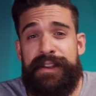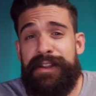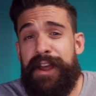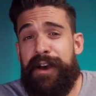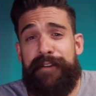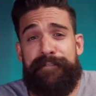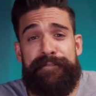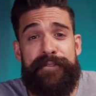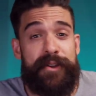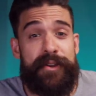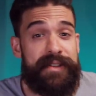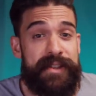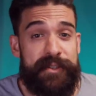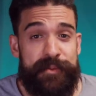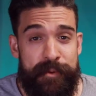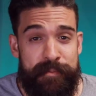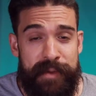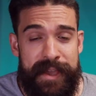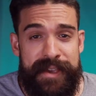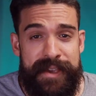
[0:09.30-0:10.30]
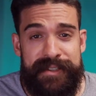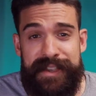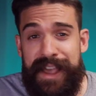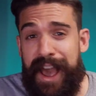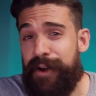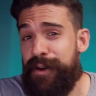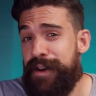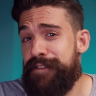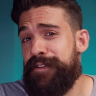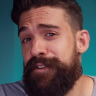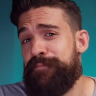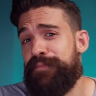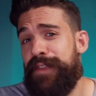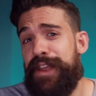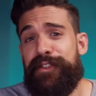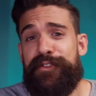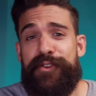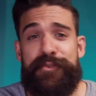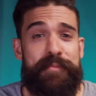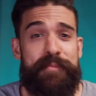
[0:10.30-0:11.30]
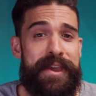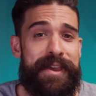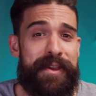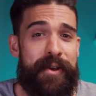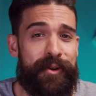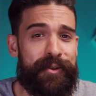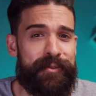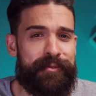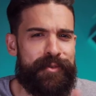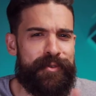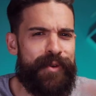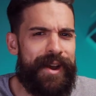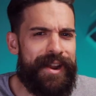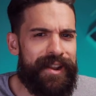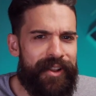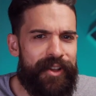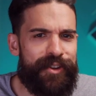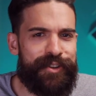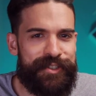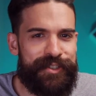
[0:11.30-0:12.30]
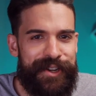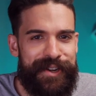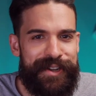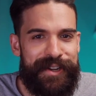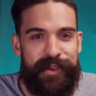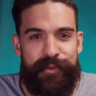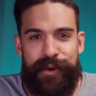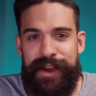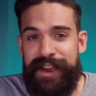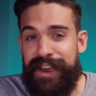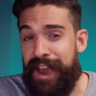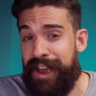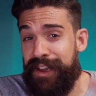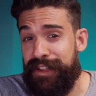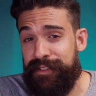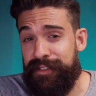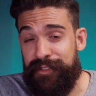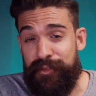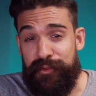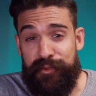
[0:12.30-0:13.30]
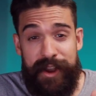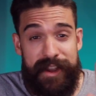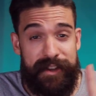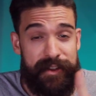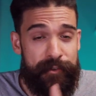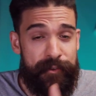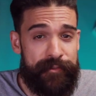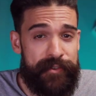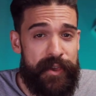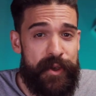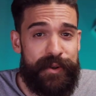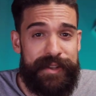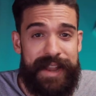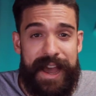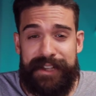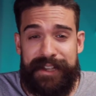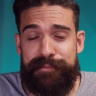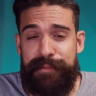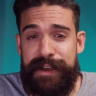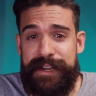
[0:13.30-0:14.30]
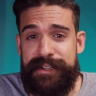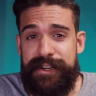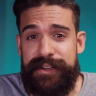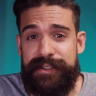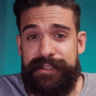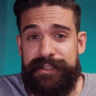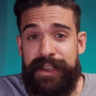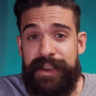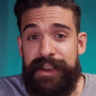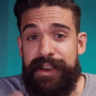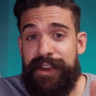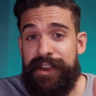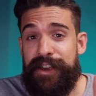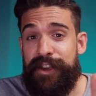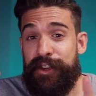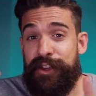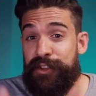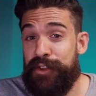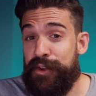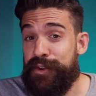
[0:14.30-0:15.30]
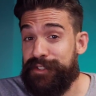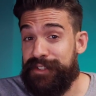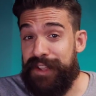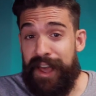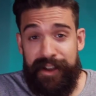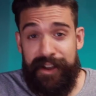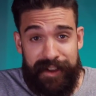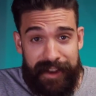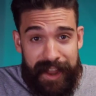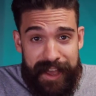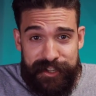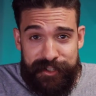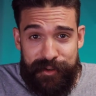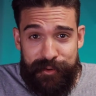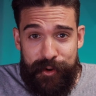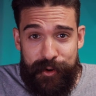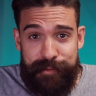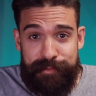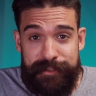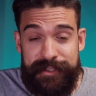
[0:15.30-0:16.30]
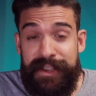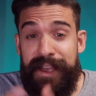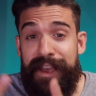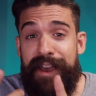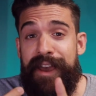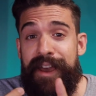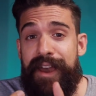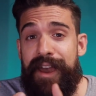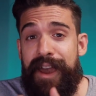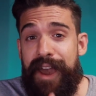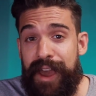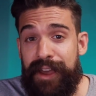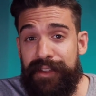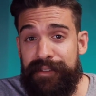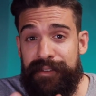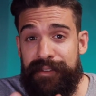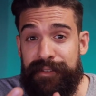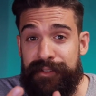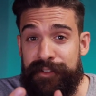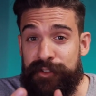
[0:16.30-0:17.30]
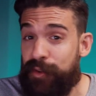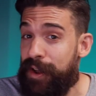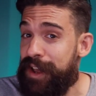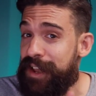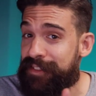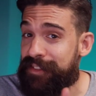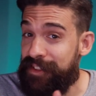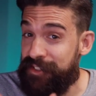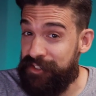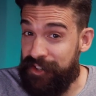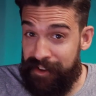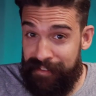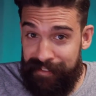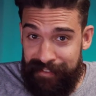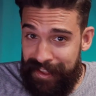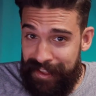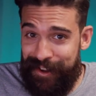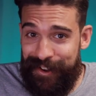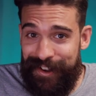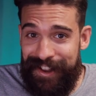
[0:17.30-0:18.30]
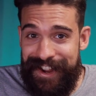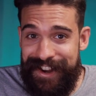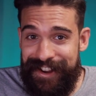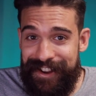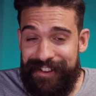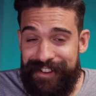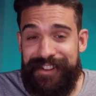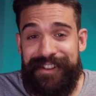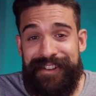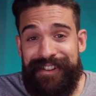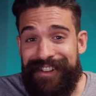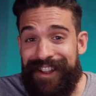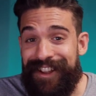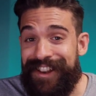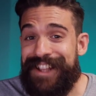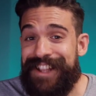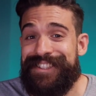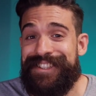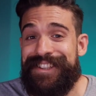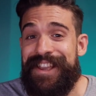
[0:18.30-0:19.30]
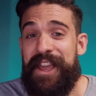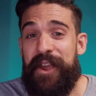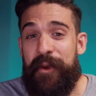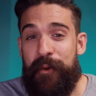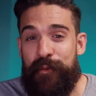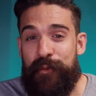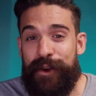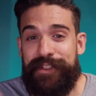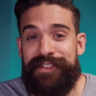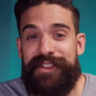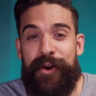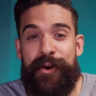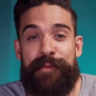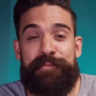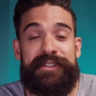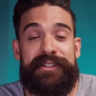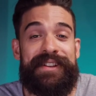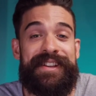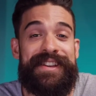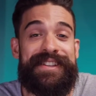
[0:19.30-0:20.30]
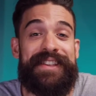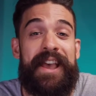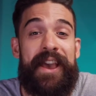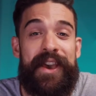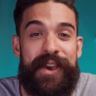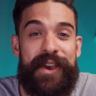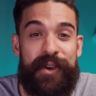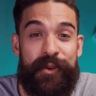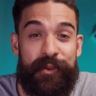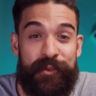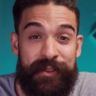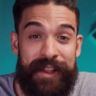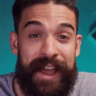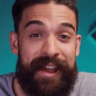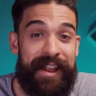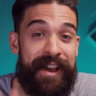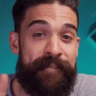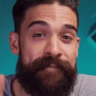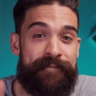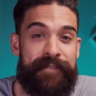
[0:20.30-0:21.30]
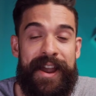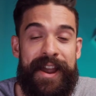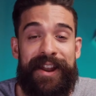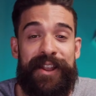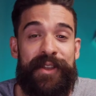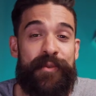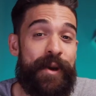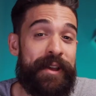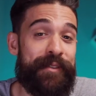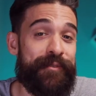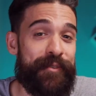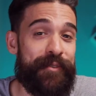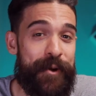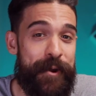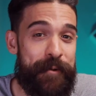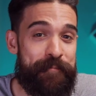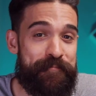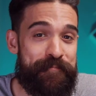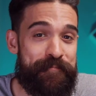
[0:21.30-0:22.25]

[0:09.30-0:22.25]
Now, I thought this would be easy. However, it took me on quite a long journey where I had to write a few DAX measures, use calculation groups, and try the Charticulator. Now let's see what the option is that I finally went for.